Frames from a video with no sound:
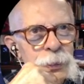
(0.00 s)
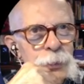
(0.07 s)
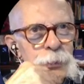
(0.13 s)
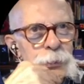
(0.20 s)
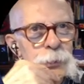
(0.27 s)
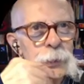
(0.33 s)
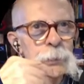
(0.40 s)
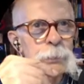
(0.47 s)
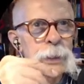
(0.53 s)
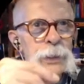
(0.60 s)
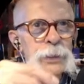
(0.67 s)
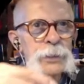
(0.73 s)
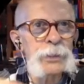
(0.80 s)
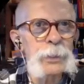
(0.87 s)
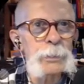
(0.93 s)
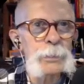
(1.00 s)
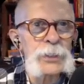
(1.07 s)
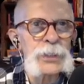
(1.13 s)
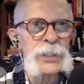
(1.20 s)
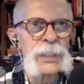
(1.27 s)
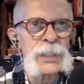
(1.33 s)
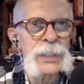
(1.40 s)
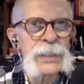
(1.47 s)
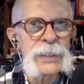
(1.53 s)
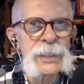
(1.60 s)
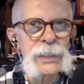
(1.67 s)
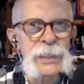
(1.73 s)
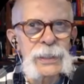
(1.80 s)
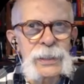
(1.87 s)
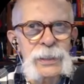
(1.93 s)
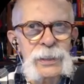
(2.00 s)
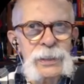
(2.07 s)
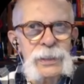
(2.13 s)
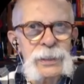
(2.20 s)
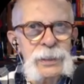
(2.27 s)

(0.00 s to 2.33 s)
True, it makes them shiny.